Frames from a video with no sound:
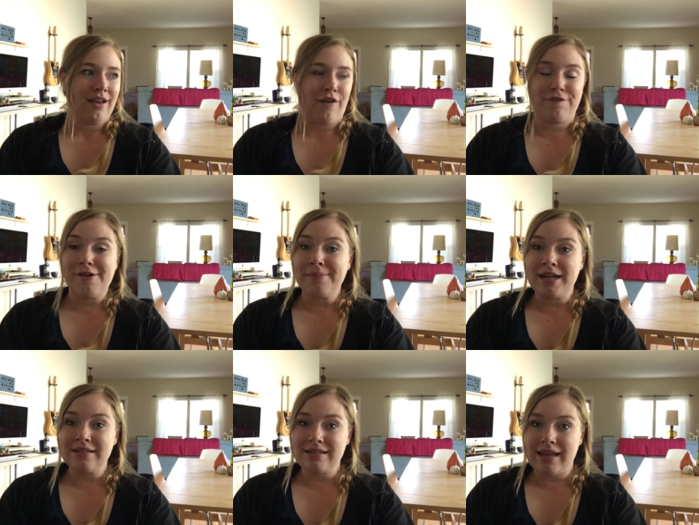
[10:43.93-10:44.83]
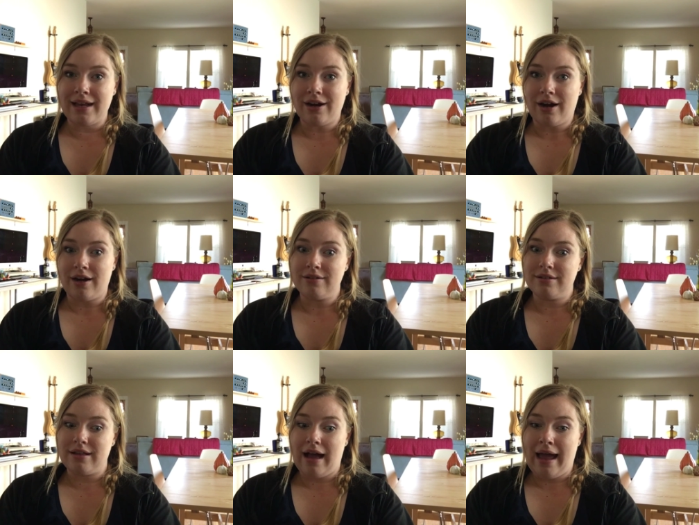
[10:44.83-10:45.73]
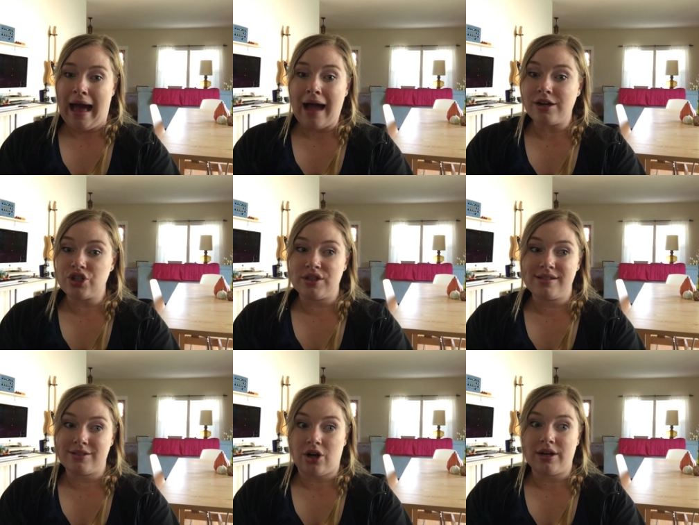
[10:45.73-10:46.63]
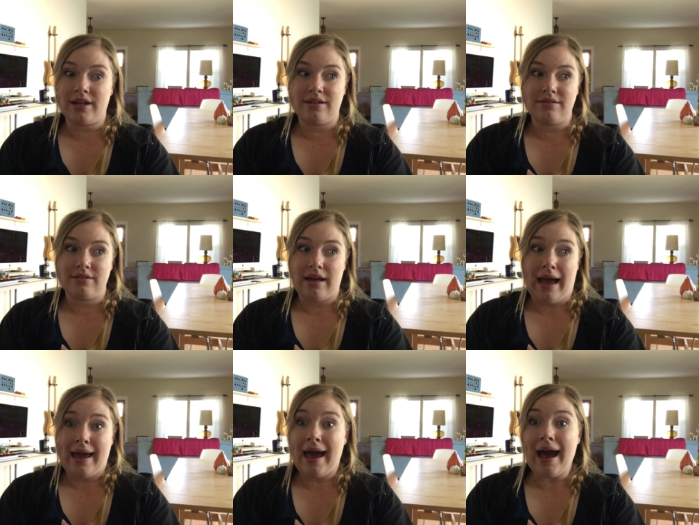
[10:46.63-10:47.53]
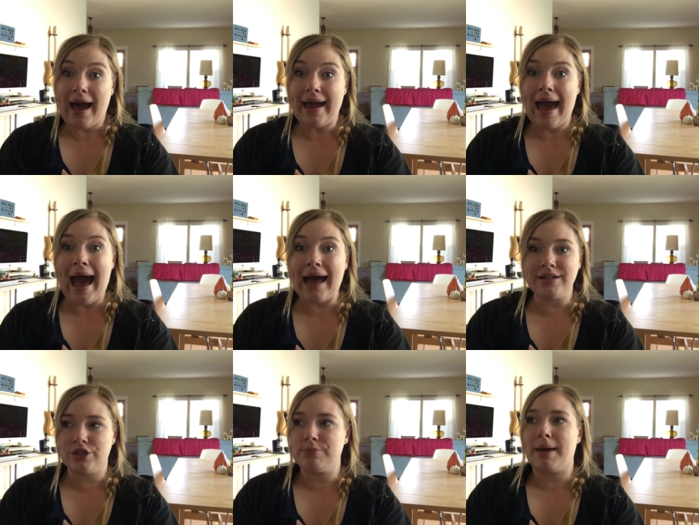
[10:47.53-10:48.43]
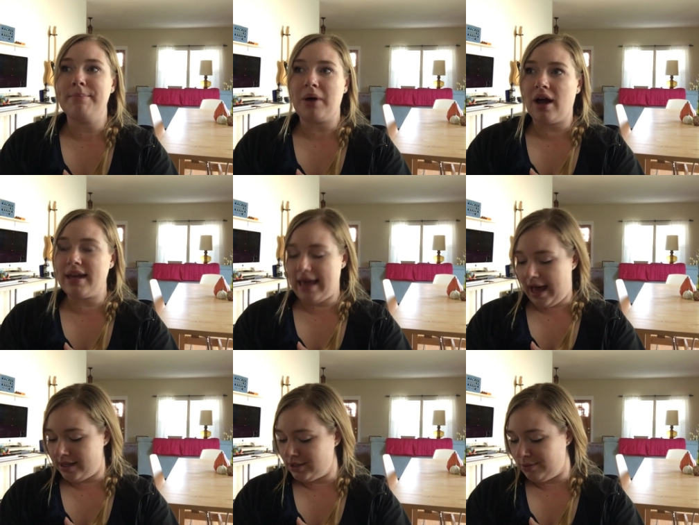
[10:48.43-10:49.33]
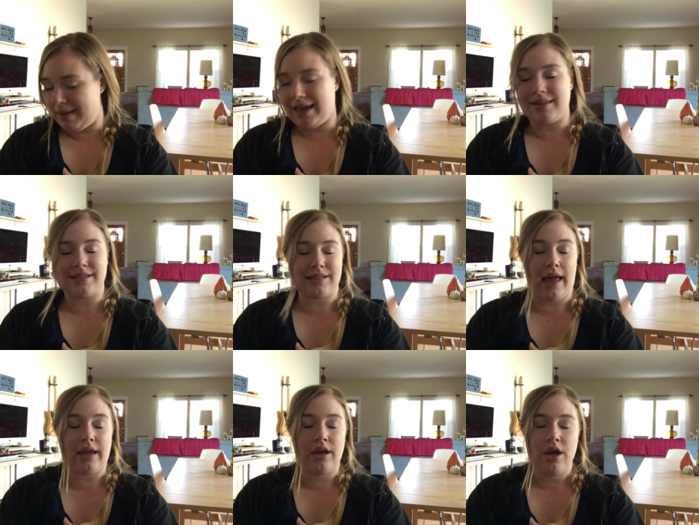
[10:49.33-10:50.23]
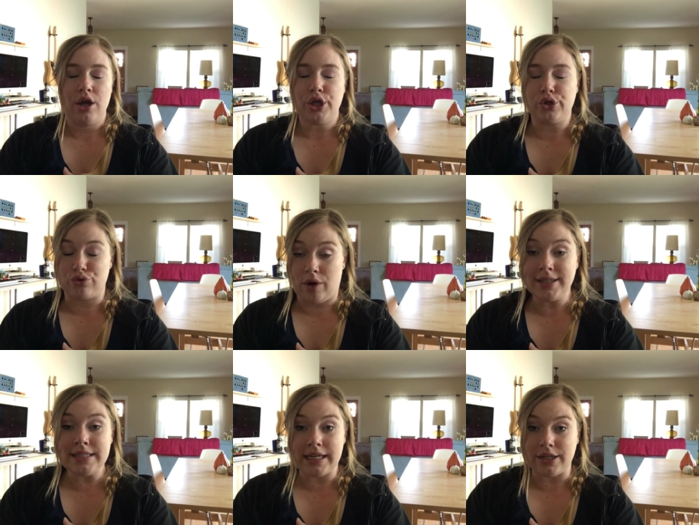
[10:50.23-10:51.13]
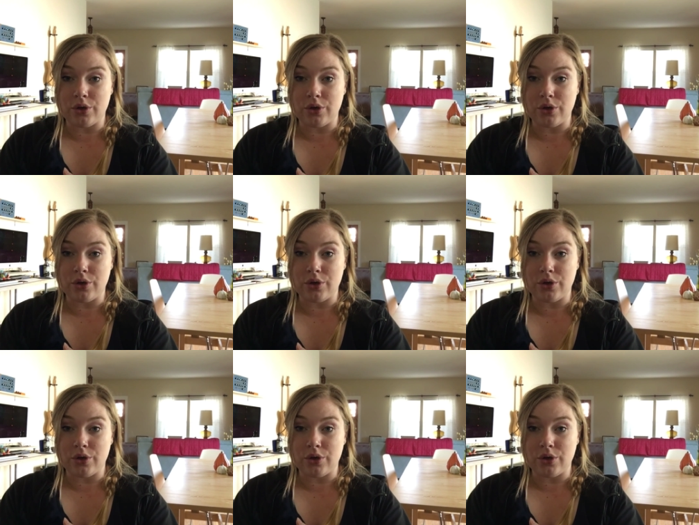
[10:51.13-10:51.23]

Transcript: a few minutes later, I actually started, my body had to make this like grunting